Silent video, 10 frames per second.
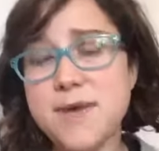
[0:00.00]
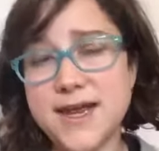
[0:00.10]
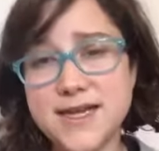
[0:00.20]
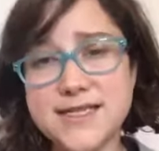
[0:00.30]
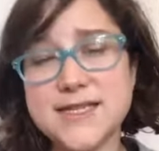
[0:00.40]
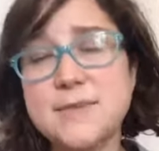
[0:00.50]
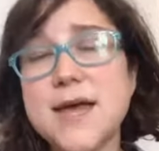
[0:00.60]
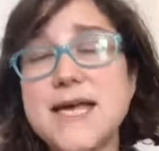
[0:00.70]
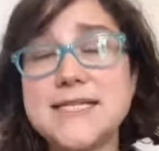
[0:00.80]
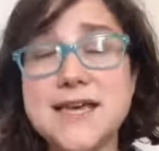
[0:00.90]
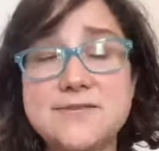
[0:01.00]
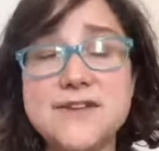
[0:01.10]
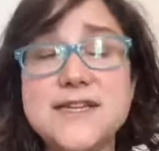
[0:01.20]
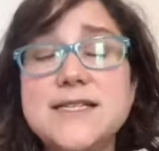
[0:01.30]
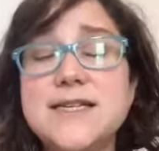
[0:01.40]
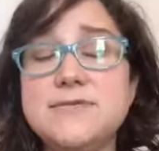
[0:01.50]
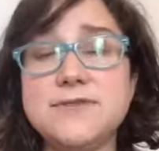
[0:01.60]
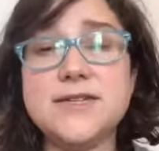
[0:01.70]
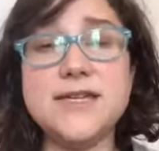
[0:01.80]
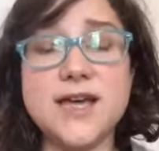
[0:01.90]
Magnesium definitely
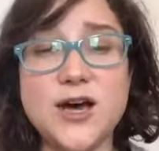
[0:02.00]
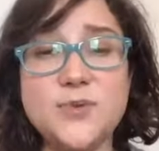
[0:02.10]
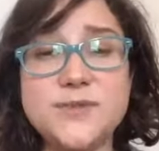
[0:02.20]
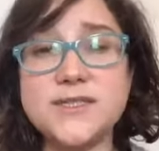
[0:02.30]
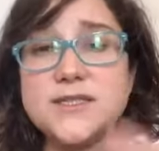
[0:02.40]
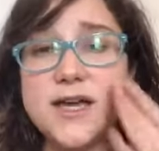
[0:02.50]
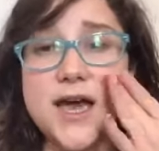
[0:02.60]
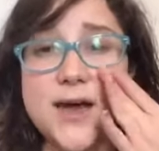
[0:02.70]
really helps